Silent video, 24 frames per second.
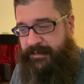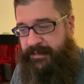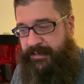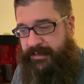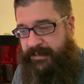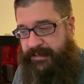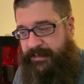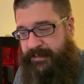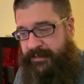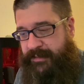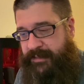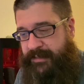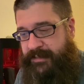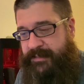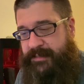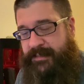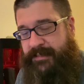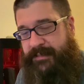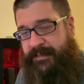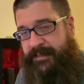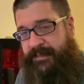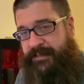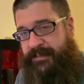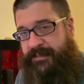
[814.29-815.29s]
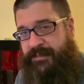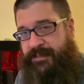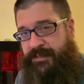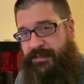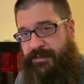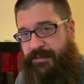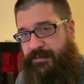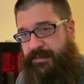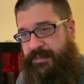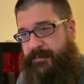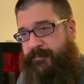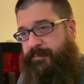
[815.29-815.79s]
I guess it
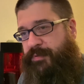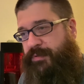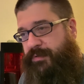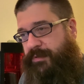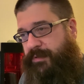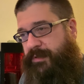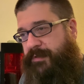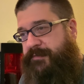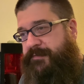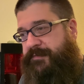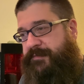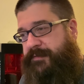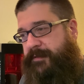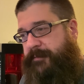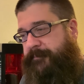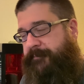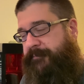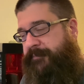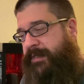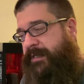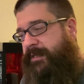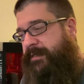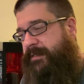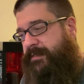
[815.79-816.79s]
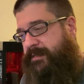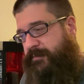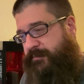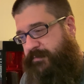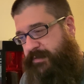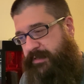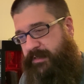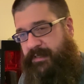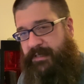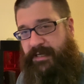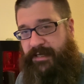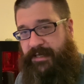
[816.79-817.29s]
too is pulled from some
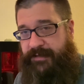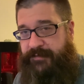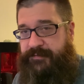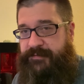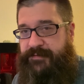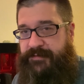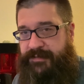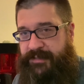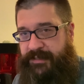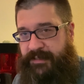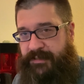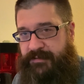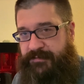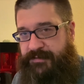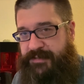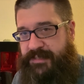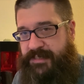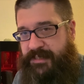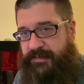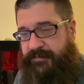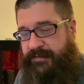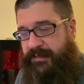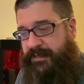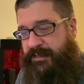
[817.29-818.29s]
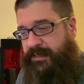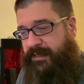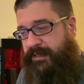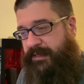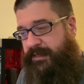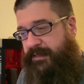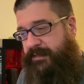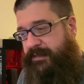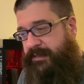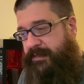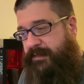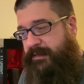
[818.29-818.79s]
real life things for Stephen
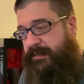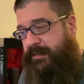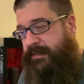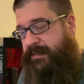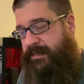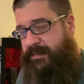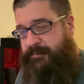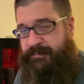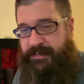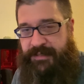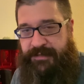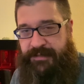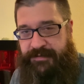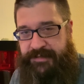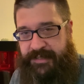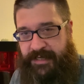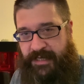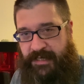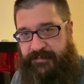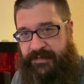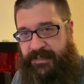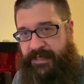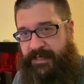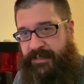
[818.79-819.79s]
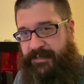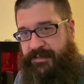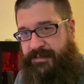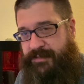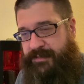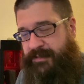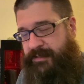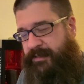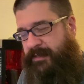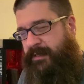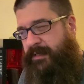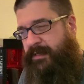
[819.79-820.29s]
King. His mother died of
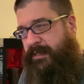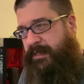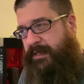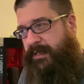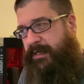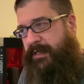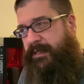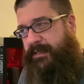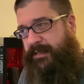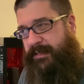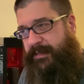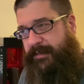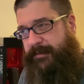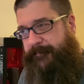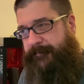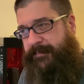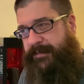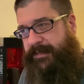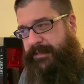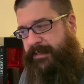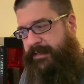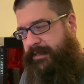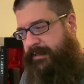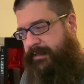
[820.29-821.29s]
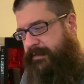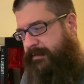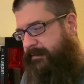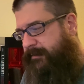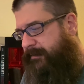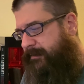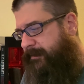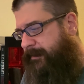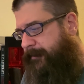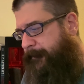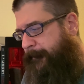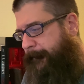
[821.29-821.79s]
cancer.
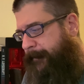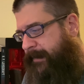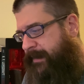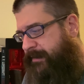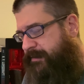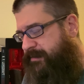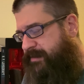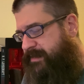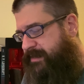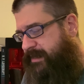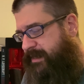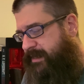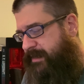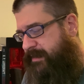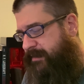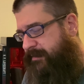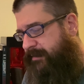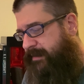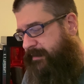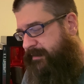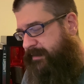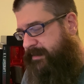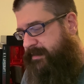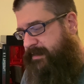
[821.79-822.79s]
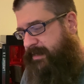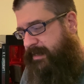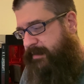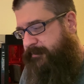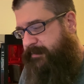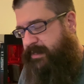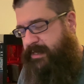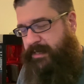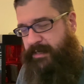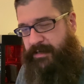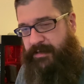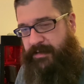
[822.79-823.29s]
I understand around the time
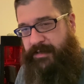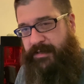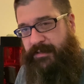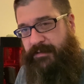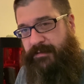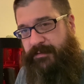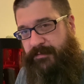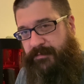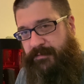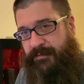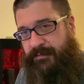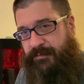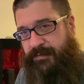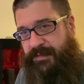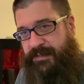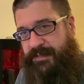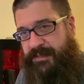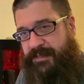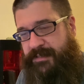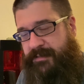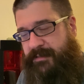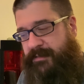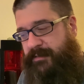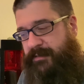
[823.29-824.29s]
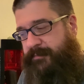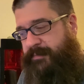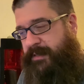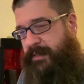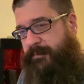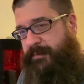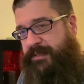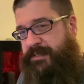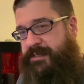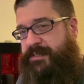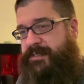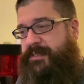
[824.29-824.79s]
Carrie was
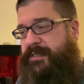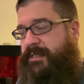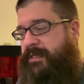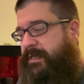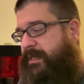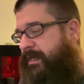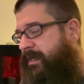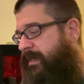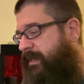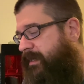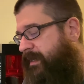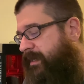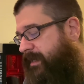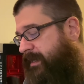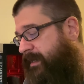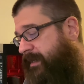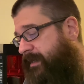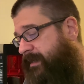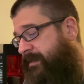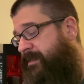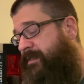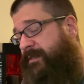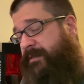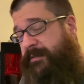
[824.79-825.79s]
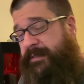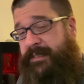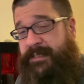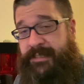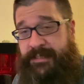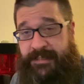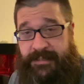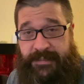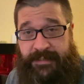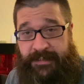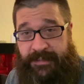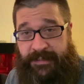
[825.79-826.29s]
published, so
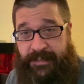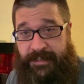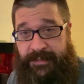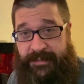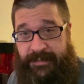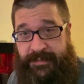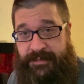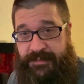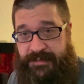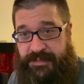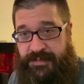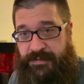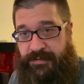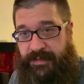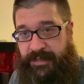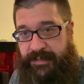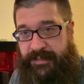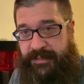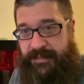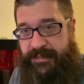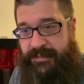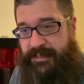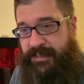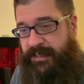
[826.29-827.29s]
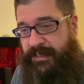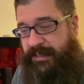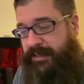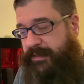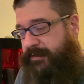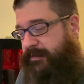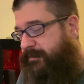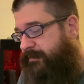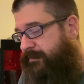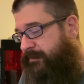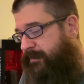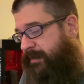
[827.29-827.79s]
it's a story that King
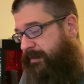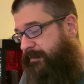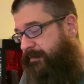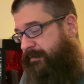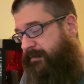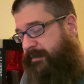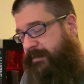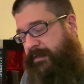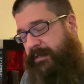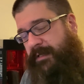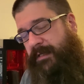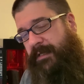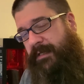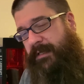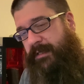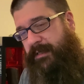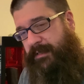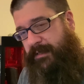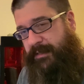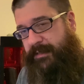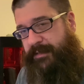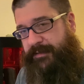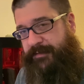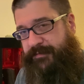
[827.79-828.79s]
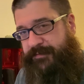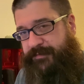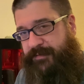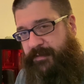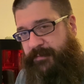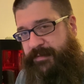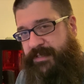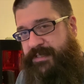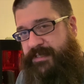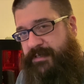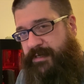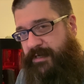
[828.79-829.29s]
wrote
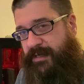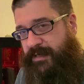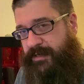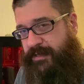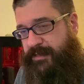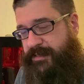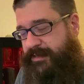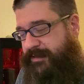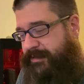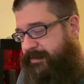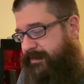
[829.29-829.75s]
from his heart.